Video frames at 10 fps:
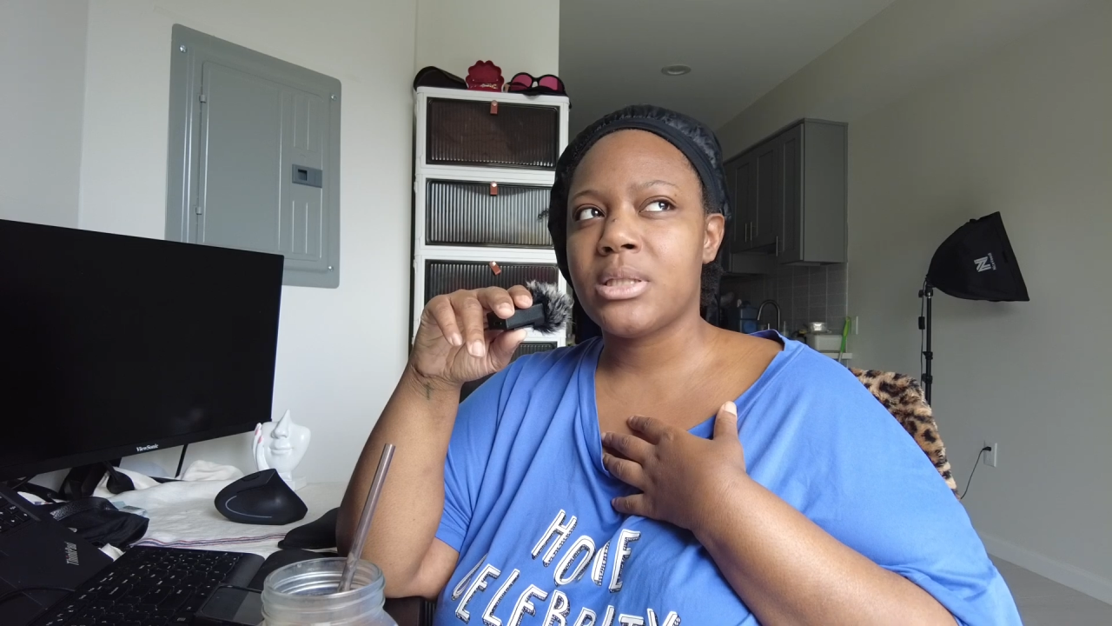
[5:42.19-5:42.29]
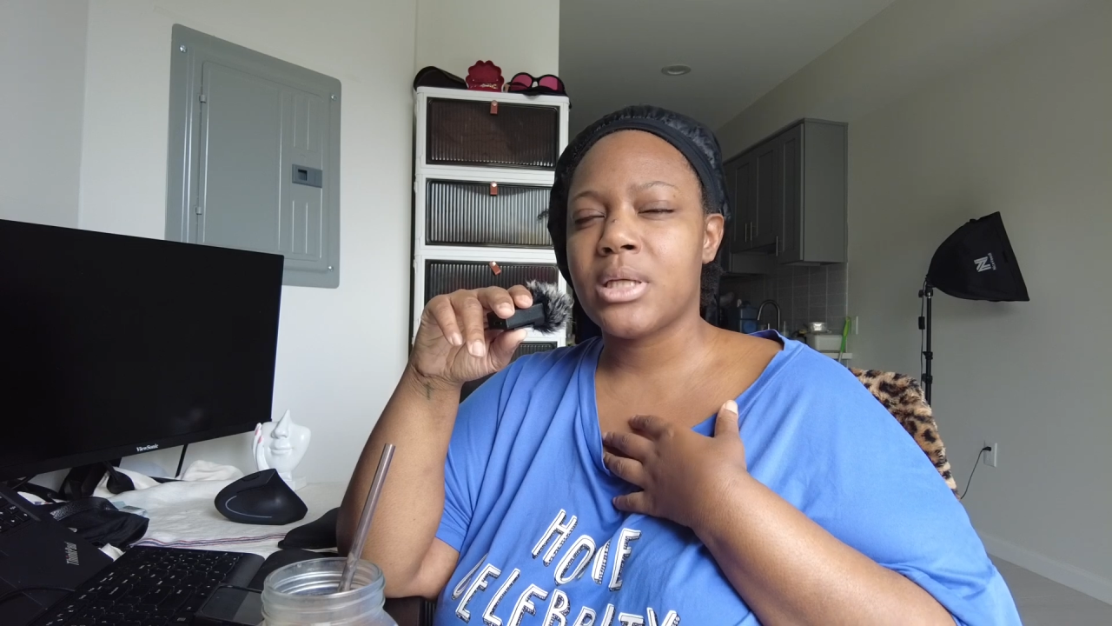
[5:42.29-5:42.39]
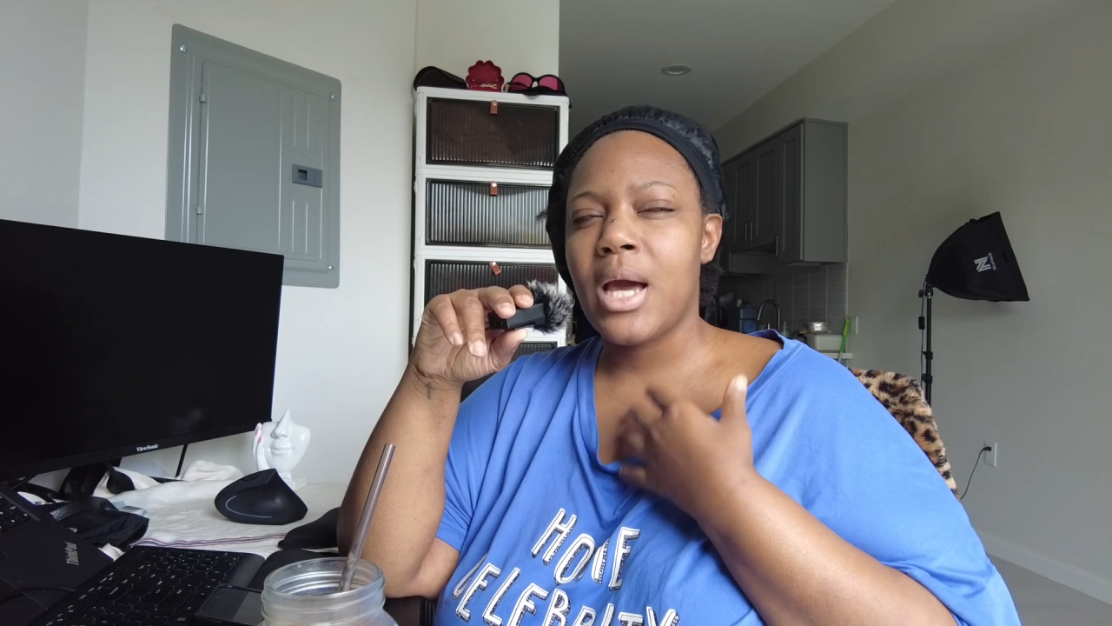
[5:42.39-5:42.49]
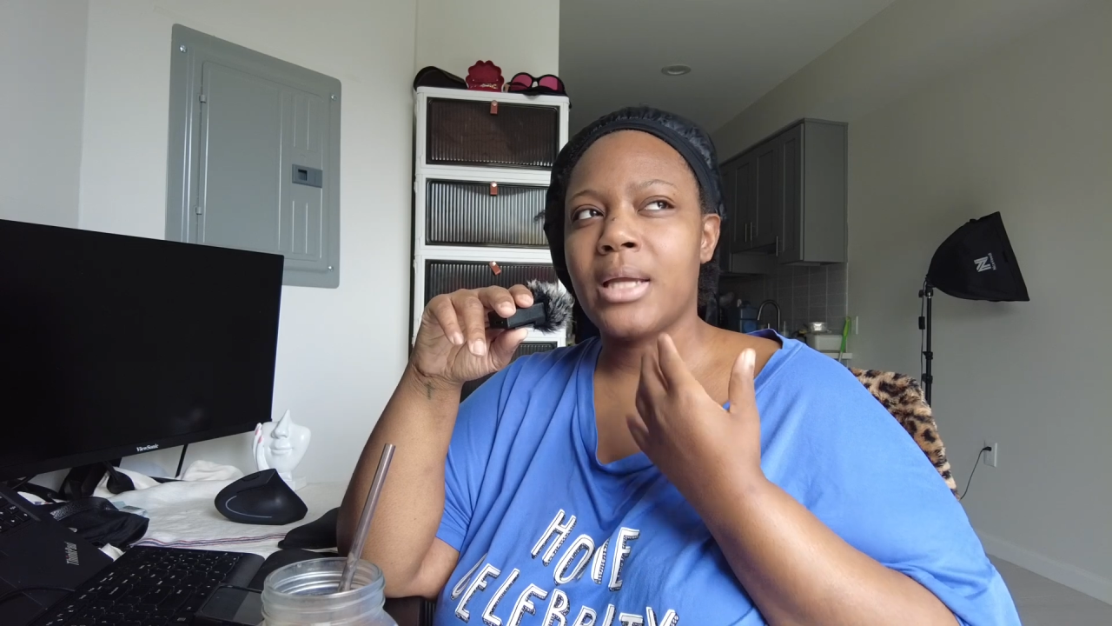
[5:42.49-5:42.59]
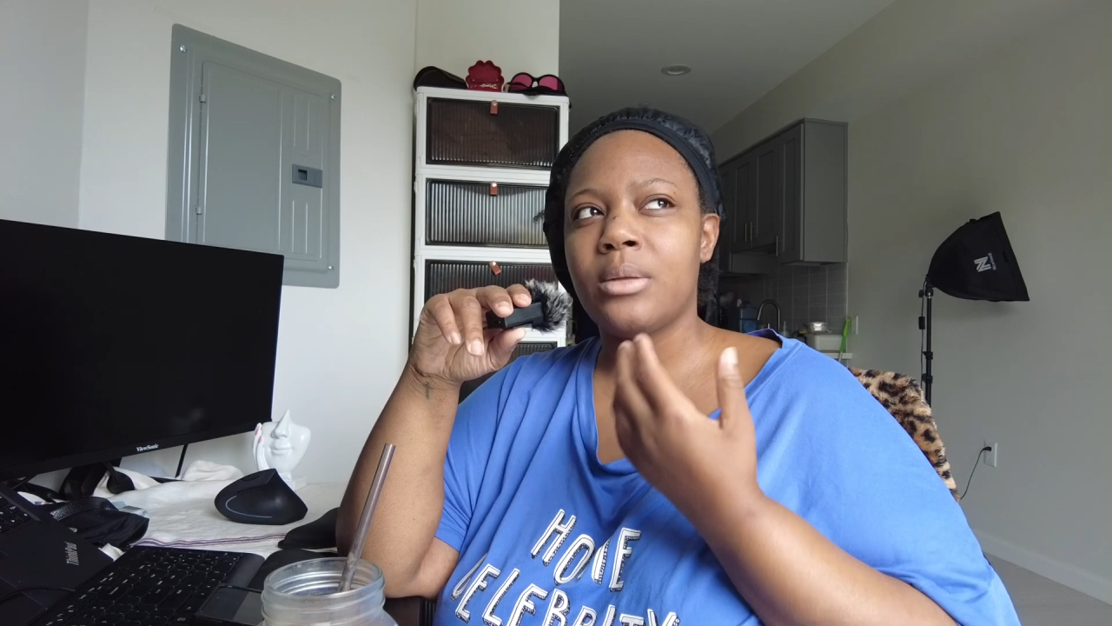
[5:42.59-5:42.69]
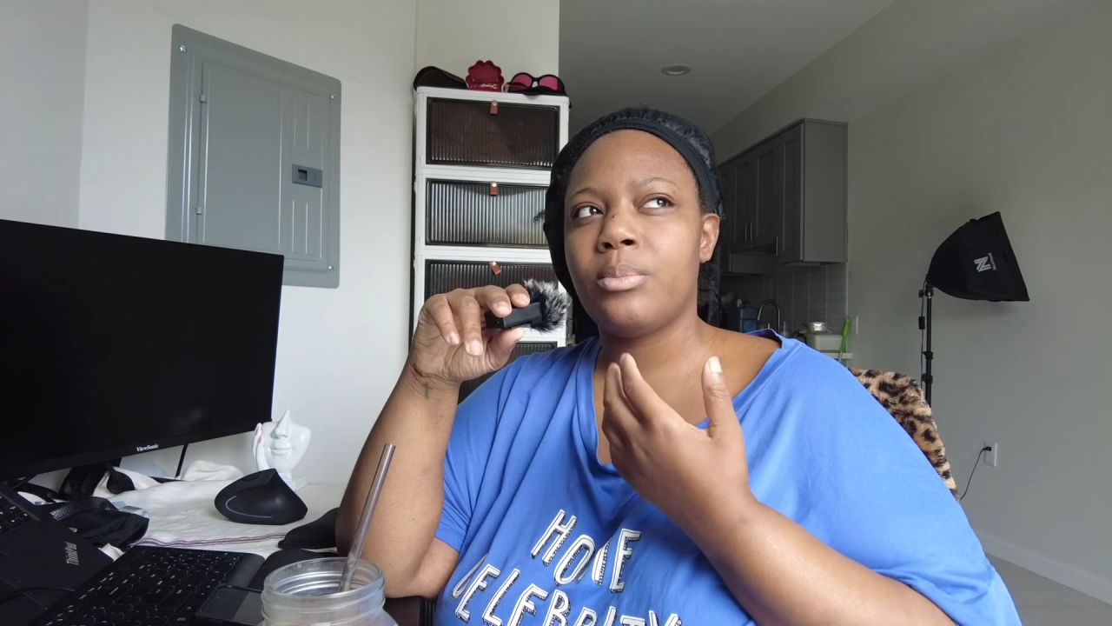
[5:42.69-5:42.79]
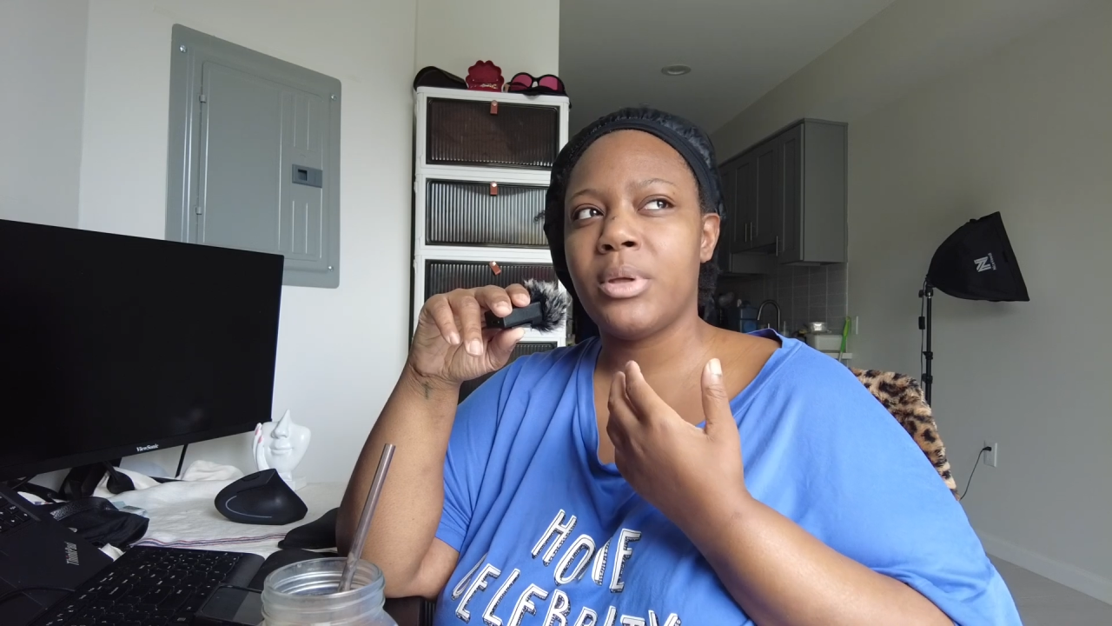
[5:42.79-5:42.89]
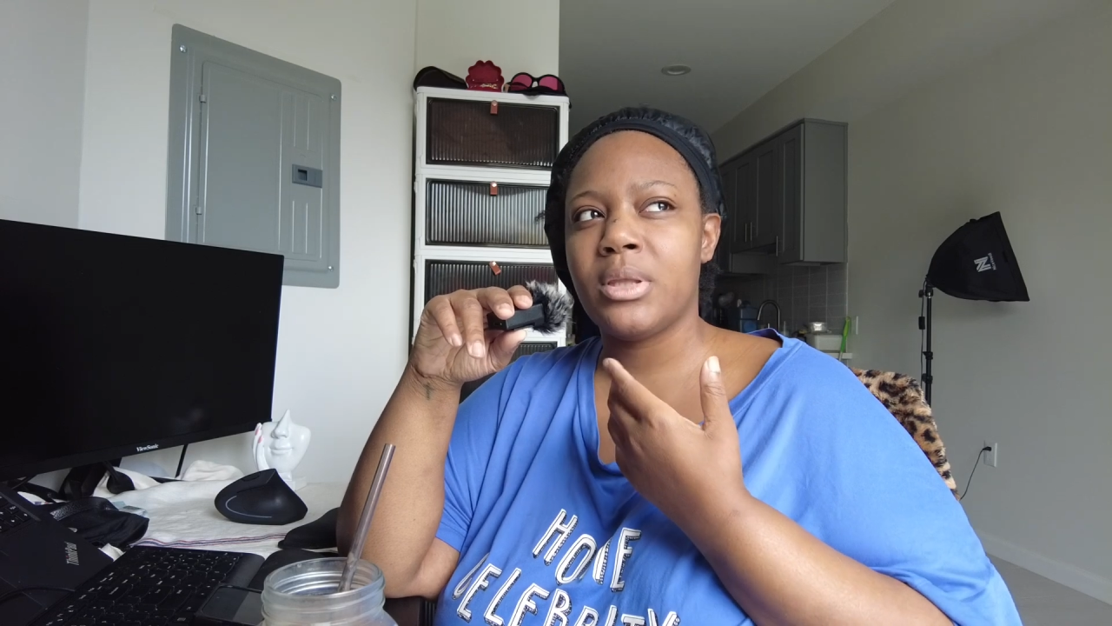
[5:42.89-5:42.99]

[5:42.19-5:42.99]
to kind of be